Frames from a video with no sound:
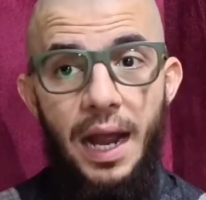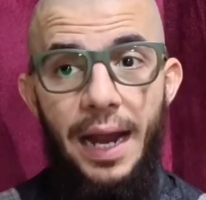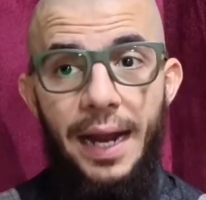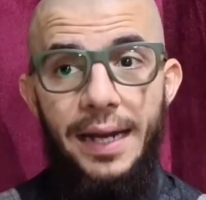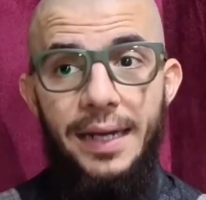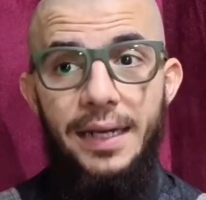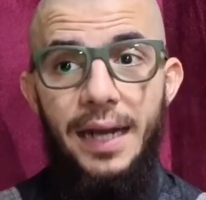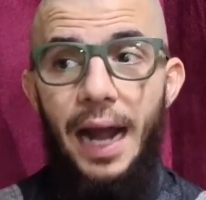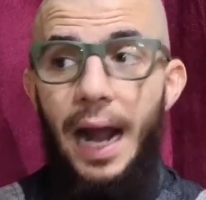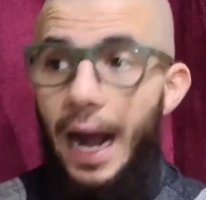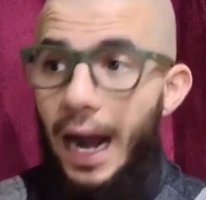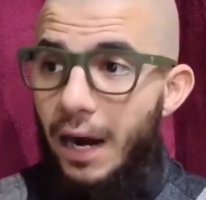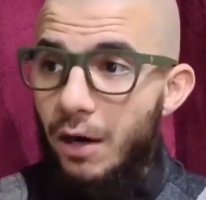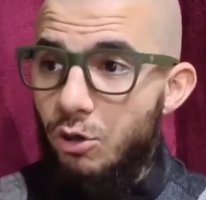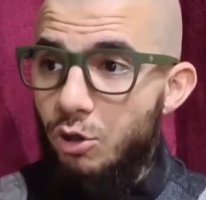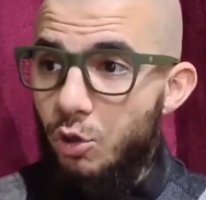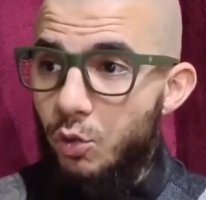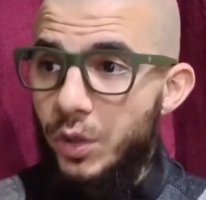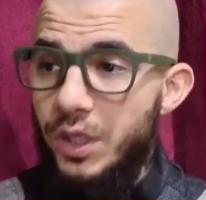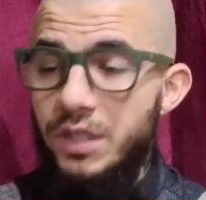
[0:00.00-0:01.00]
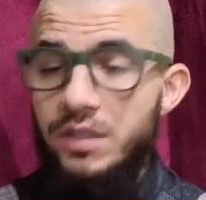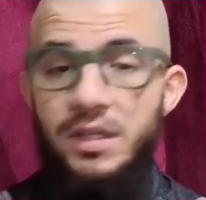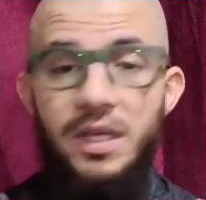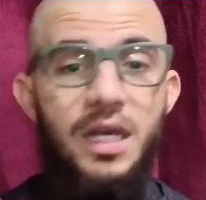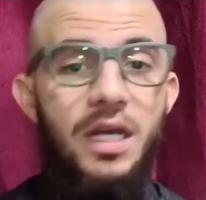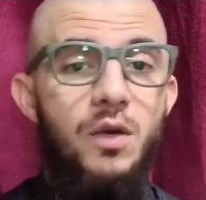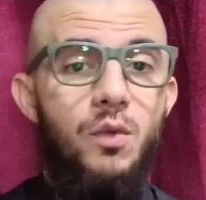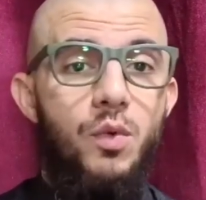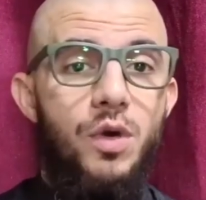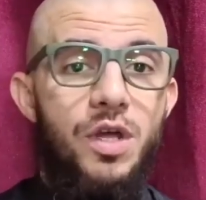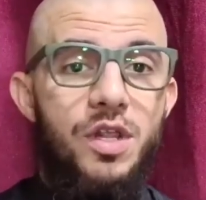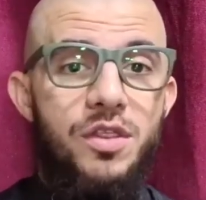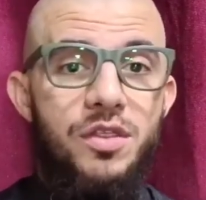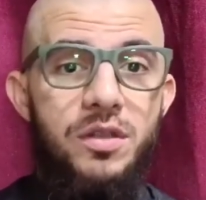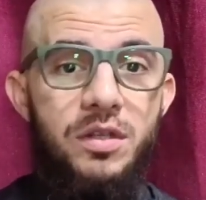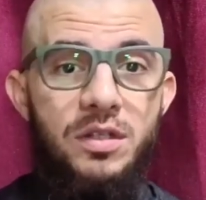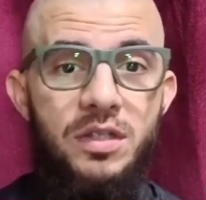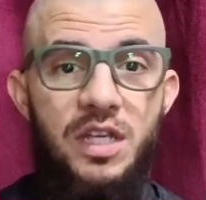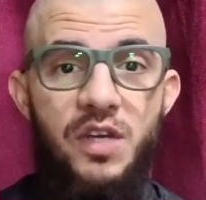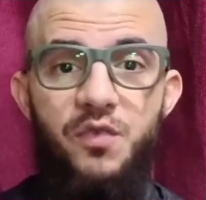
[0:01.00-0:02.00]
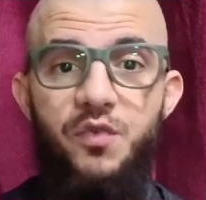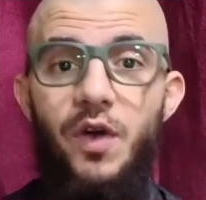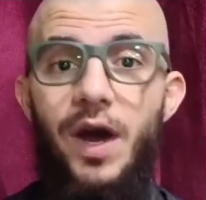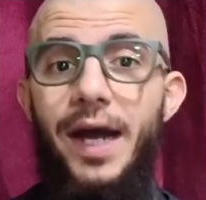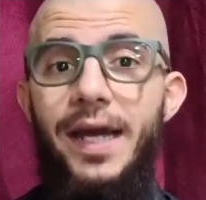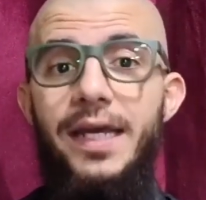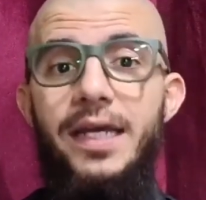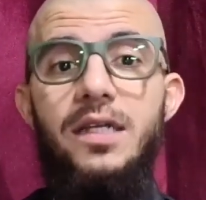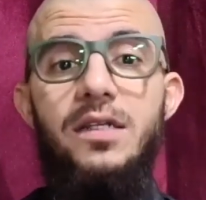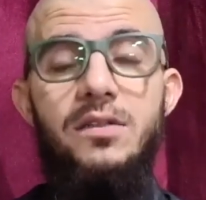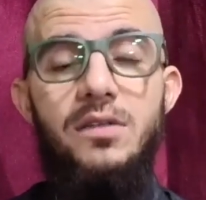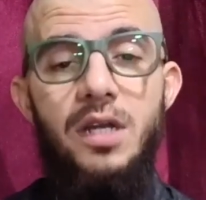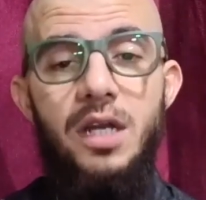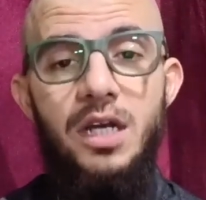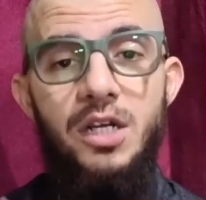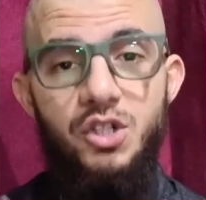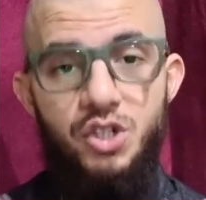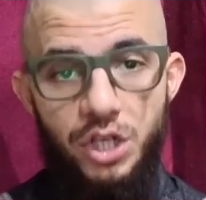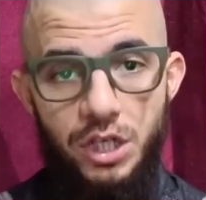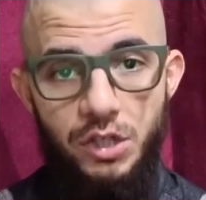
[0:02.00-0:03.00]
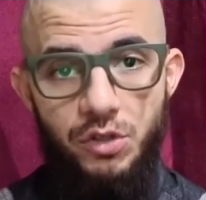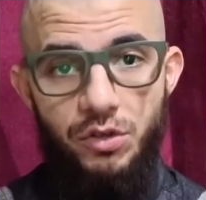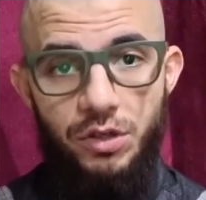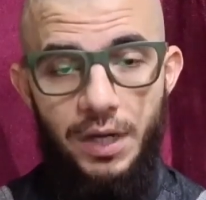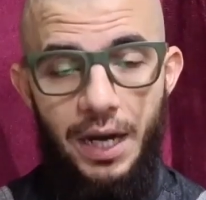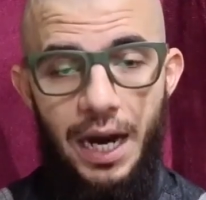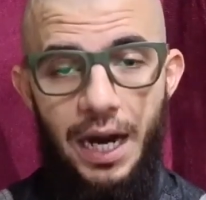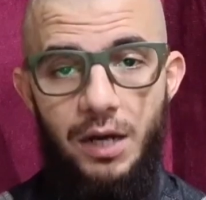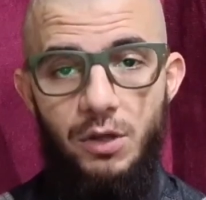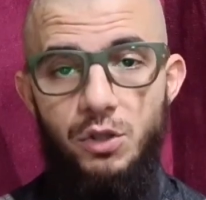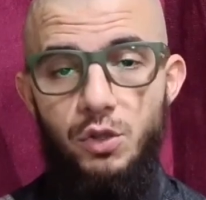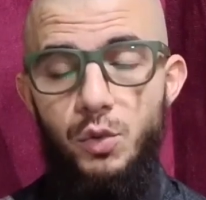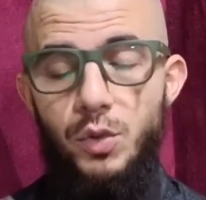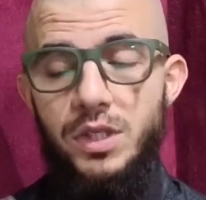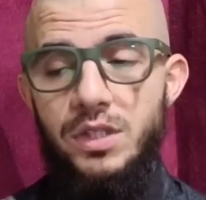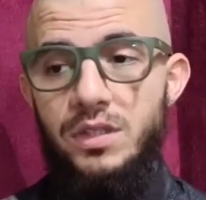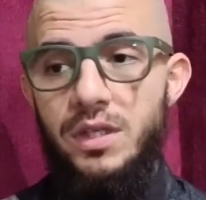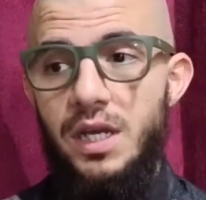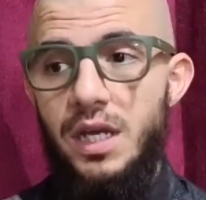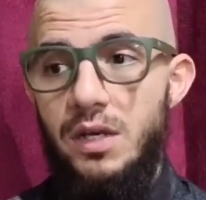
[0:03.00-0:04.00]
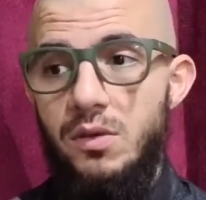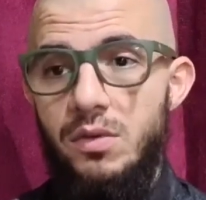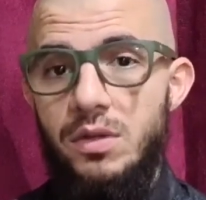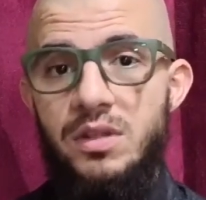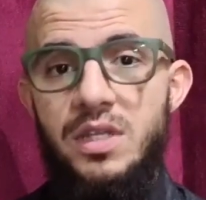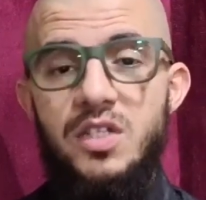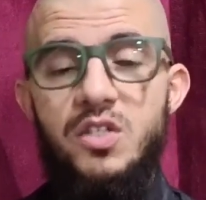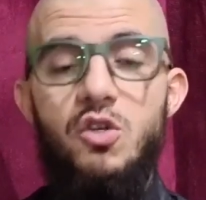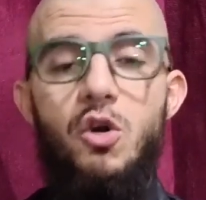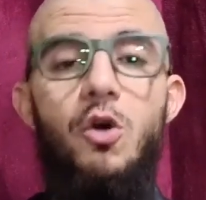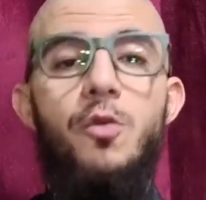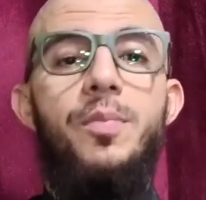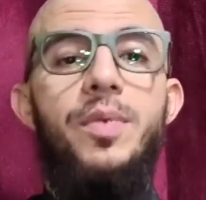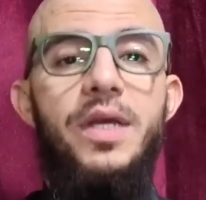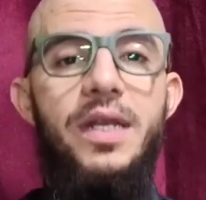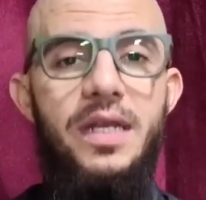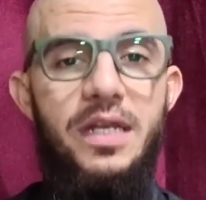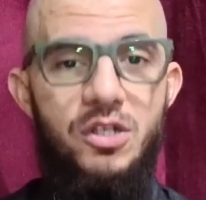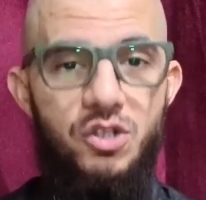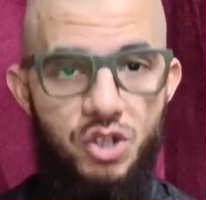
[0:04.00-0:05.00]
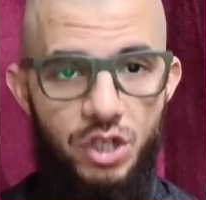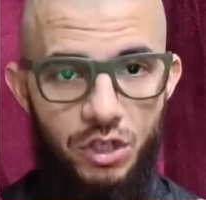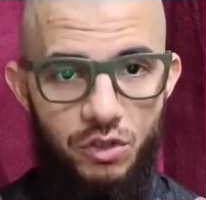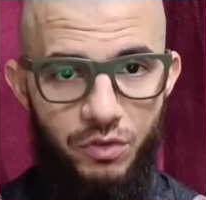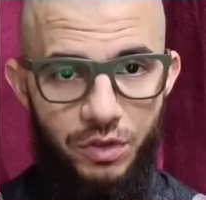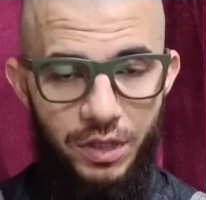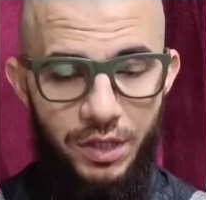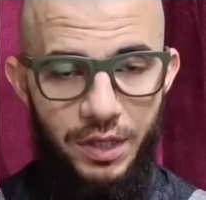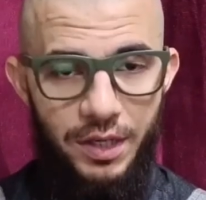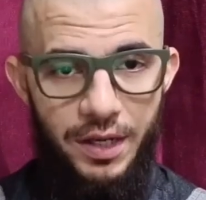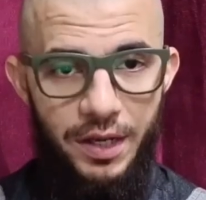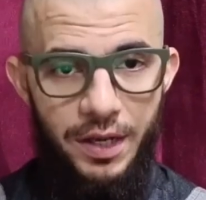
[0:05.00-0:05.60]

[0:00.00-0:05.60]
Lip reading: And how do we deal with defiant children? How do we deal with disobedient children?